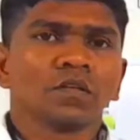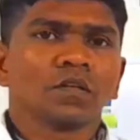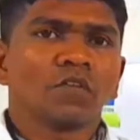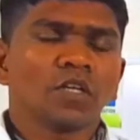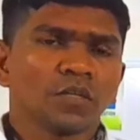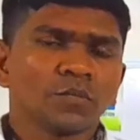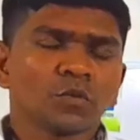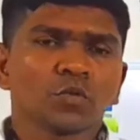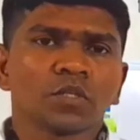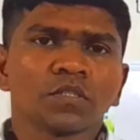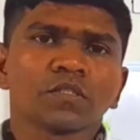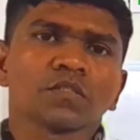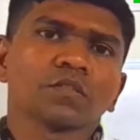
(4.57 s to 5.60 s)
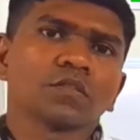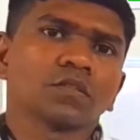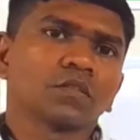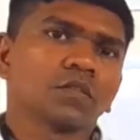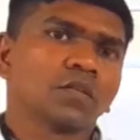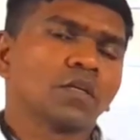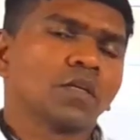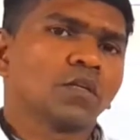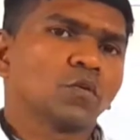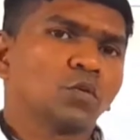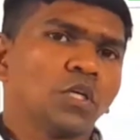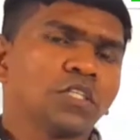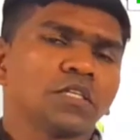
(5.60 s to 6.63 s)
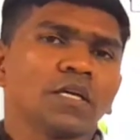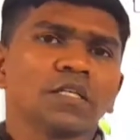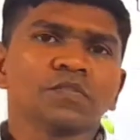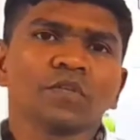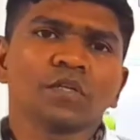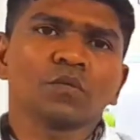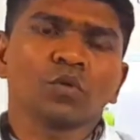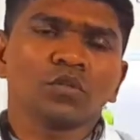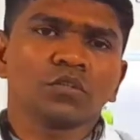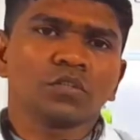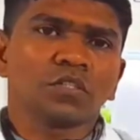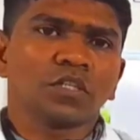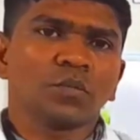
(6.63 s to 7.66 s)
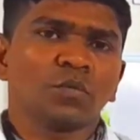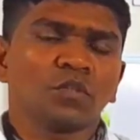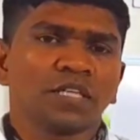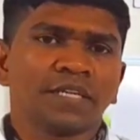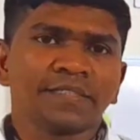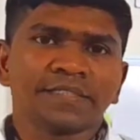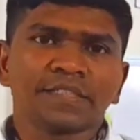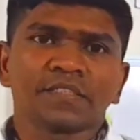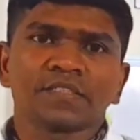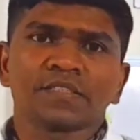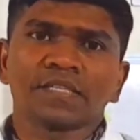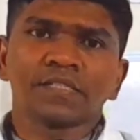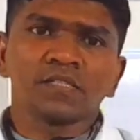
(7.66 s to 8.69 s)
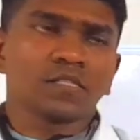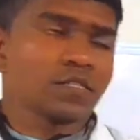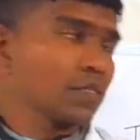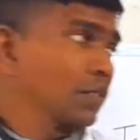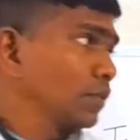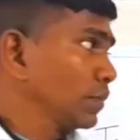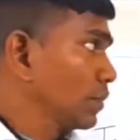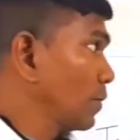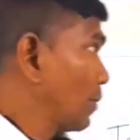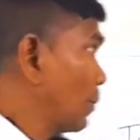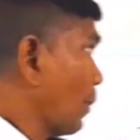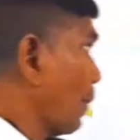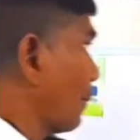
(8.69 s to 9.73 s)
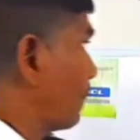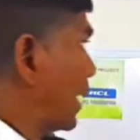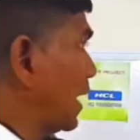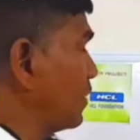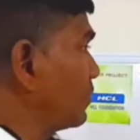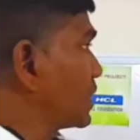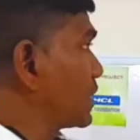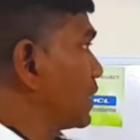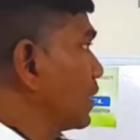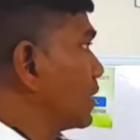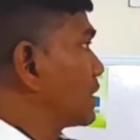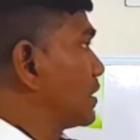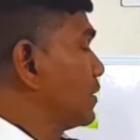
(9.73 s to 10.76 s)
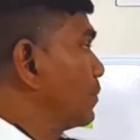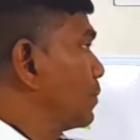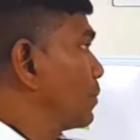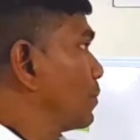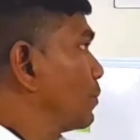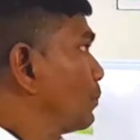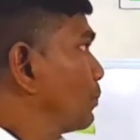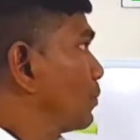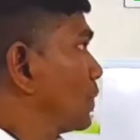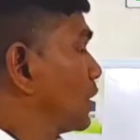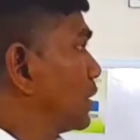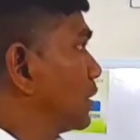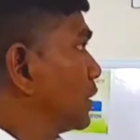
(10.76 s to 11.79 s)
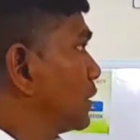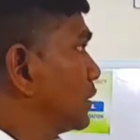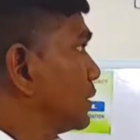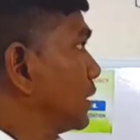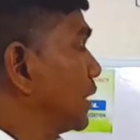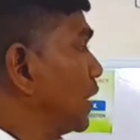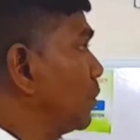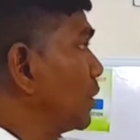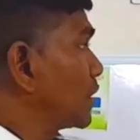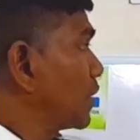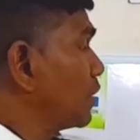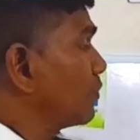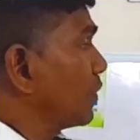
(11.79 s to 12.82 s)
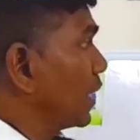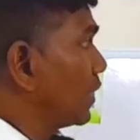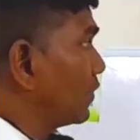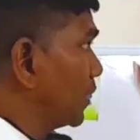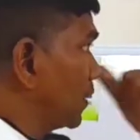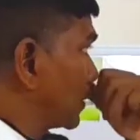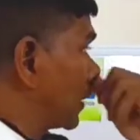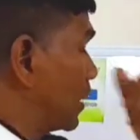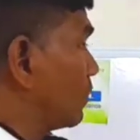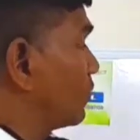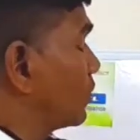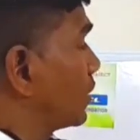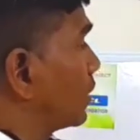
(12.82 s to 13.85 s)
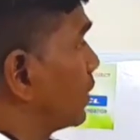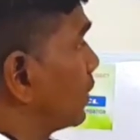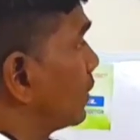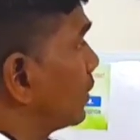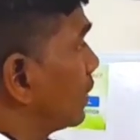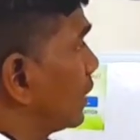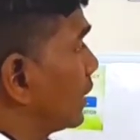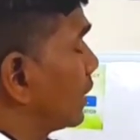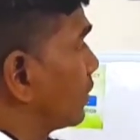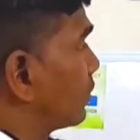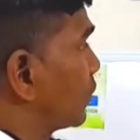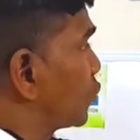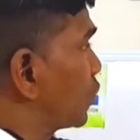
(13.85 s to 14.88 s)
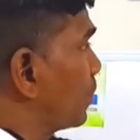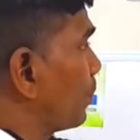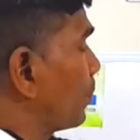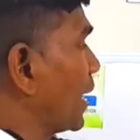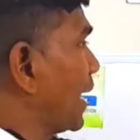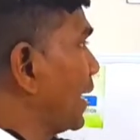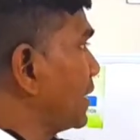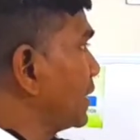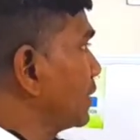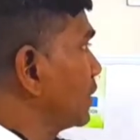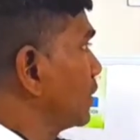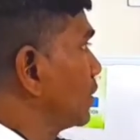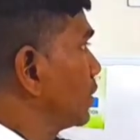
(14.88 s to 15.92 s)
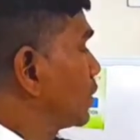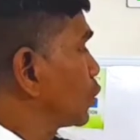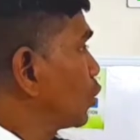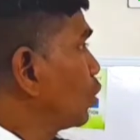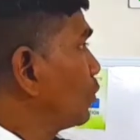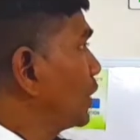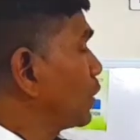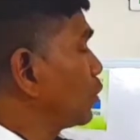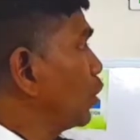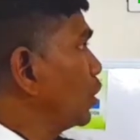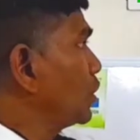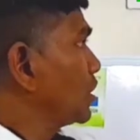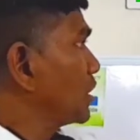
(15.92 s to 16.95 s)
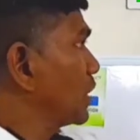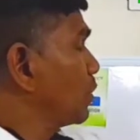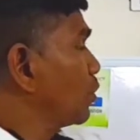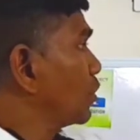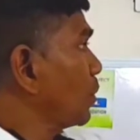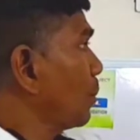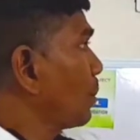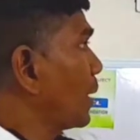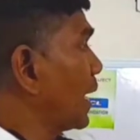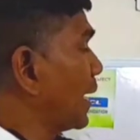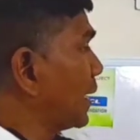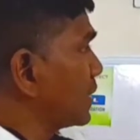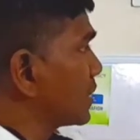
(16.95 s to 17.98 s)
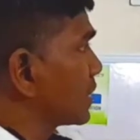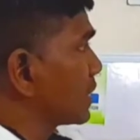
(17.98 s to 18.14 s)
Welcome students. Today's class we are going to see about 9th standard science, plant physiology. The name itself having self definition, plant. So we are going to see about plants